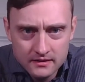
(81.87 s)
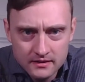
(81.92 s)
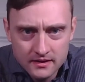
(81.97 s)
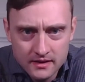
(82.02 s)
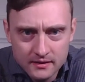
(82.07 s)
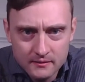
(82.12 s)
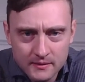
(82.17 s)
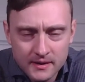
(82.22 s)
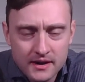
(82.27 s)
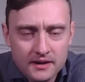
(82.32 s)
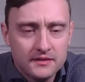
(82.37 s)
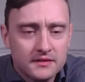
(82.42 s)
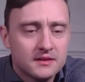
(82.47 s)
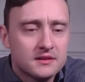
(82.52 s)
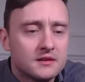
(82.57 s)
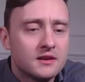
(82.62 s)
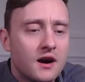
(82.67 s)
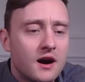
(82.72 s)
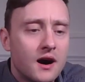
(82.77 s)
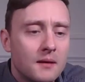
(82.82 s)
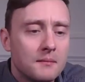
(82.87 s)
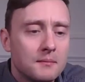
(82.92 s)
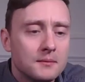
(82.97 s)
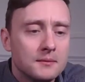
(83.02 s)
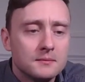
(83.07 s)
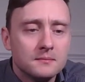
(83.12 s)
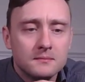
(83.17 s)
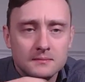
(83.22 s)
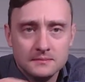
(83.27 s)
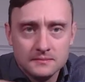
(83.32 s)
And right on the top,
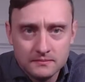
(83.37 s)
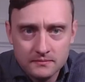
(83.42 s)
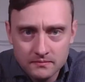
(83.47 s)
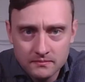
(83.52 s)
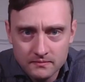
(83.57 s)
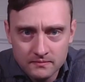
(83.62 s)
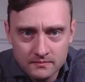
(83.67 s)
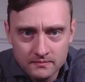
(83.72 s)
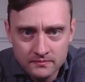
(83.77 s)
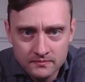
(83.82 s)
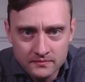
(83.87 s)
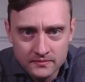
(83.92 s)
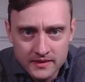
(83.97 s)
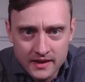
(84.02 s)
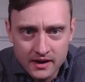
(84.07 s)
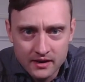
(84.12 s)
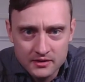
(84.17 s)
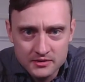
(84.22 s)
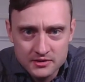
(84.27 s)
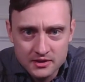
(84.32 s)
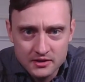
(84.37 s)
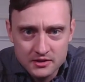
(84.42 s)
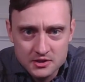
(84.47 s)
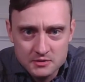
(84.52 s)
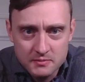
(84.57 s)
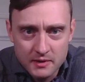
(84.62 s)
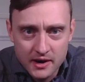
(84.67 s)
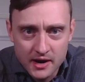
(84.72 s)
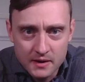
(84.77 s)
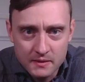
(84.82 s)
there's our
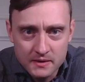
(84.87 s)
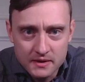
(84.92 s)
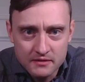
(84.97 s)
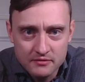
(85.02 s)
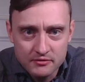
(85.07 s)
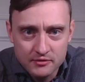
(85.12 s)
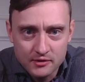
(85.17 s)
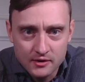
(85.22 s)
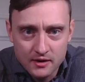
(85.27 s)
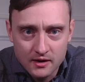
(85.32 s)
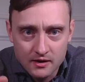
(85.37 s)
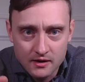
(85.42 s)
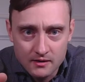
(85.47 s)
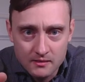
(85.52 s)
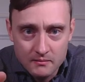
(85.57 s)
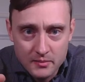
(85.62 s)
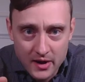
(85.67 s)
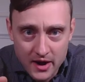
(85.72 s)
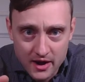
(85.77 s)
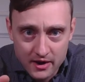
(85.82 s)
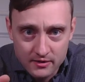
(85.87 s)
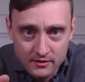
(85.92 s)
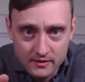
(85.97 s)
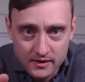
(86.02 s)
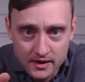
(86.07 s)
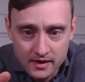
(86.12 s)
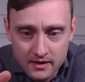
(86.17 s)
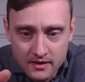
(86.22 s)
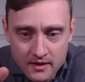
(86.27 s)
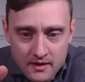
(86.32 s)
expiry for our
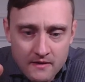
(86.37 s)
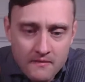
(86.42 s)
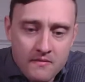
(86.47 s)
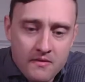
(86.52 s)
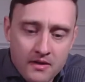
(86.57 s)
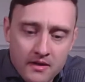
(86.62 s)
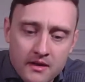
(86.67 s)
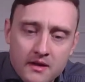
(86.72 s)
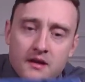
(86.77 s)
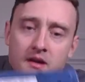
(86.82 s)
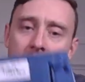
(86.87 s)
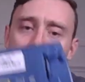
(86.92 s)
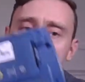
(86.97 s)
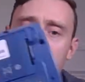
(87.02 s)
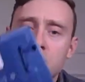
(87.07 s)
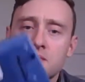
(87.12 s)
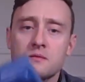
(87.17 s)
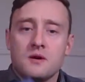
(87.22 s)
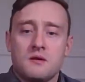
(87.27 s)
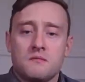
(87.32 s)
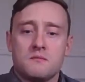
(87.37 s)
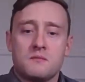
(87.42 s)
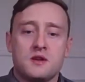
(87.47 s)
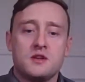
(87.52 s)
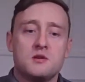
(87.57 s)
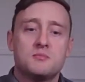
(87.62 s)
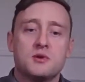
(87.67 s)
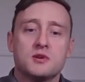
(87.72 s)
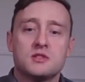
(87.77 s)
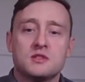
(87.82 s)
battery. When
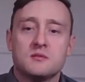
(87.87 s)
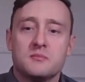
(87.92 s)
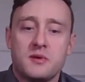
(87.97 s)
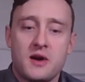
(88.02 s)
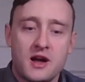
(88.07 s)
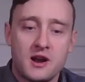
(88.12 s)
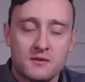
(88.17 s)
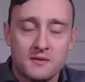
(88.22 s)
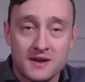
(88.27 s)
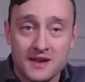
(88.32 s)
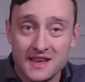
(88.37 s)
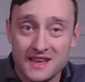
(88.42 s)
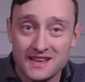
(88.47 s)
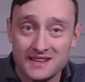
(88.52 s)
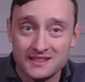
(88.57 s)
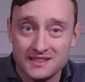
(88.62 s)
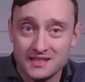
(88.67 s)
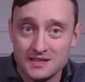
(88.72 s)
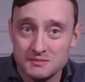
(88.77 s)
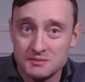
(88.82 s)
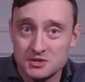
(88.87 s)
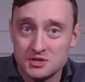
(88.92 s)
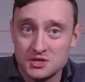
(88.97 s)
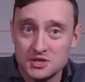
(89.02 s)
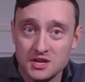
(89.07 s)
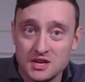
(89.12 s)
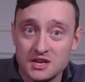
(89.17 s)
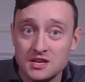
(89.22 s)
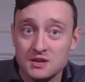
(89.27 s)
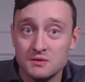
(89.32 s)
you put the battery into the
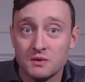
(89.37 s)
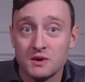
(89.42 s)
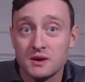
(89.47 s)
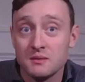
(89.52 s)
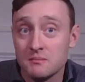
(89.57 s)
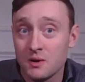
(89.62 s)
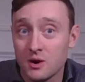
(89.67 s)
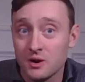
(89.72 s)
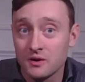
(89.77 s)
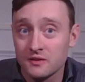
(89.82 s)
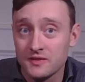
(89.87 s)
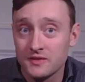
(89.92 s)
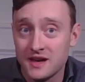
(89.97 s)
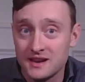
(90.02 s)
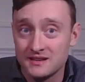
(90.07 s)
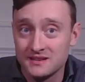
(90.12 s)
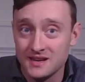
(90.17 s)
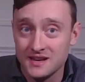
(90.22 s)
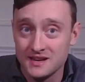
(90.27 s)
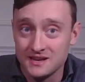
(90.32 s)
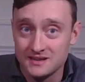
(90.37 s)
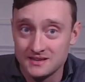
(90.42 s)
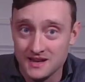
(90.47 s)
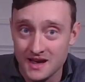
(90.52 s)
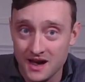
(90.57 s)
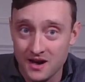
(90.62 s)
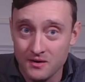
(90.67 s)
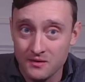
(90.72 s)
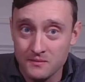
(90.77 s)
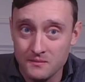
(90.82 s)
machine, you want to mark that date
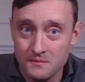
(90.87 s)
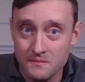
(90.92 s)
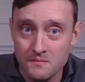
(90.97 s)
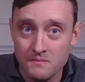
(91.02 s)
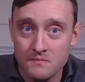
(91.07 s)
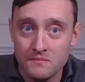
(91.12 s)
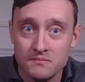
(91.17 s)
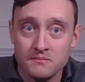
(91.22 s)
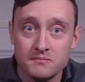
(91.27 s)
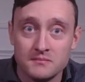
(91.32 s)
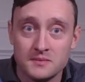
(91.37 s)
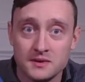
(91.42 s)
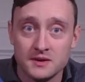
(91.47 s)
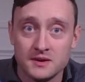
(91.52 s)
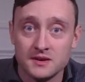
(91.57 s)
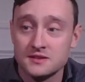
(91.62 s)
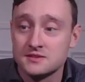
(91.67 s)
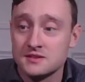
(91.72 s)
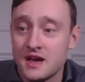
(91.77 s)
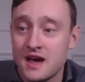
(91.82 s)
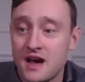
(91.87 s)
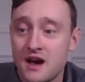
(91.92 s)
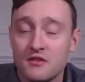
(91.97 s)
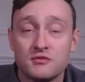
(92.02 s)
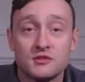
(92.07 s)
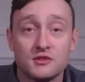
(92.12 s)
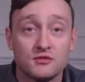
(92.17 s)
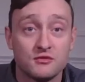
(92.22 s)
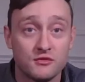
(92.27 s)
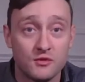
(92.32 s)
down, because
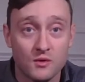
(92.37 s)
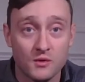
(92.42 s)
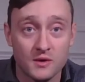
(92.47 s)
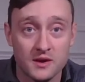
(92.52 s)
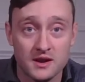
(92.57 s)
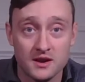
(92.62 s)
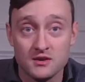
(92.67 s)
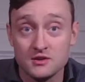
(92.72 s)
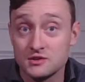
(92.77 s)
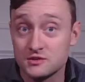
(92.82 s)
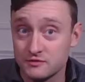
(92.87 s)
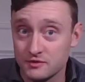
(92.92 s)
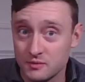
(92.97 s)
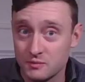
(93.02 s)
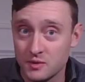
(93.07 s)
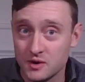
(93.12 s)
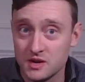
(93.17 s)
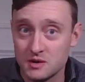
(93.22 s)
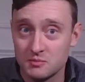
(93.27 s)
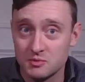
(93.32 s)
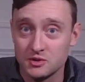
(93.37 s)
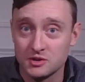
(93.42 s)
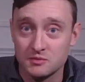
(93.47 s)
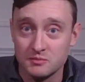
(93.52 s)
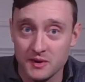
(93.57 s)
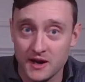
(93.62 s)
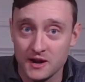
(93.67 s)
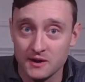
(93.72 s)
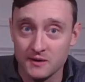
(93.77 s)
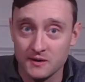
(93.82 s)
after 4 years from when you put the
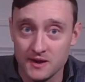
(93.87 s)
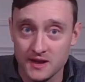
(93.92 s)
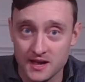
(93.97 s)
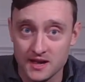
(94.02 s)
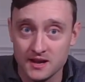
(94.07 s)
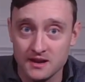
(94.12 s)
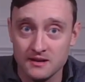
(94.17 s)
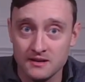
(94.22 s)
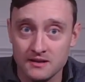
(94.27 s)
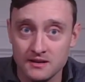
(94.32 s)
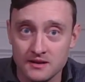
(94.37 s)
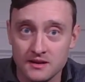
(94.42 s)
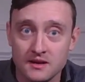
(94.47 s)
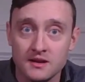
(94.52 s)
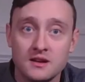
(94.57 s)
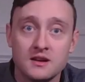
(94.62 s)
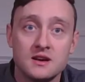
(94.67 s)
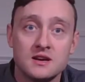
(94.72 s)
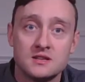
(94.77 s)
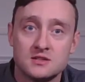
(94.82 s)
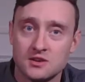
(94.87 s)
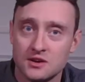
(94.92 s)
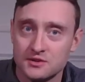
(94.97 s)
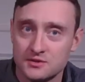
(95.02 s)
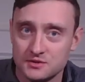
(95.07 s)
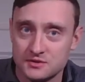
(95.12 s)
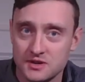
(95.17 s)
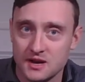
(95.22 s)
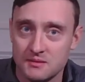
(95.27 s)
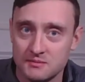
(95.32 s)
battery in, it's
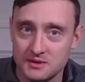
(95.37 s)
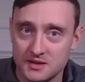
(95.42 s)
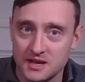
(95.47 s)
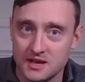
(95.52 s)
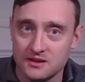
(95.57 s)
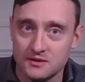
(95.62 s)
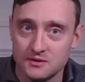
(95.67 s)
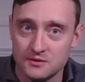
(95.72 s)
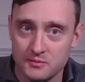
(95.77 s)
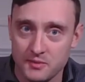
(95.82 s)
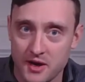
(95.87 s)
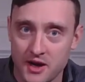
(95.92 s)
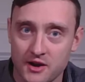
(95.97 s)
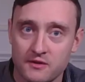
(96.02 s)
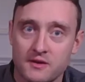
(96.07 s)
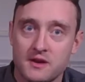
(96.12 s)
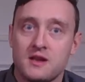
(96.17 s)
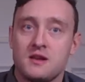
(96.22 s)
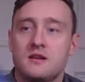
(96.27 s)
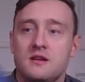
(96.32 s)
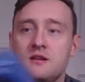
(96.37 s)
also time to get a new battery.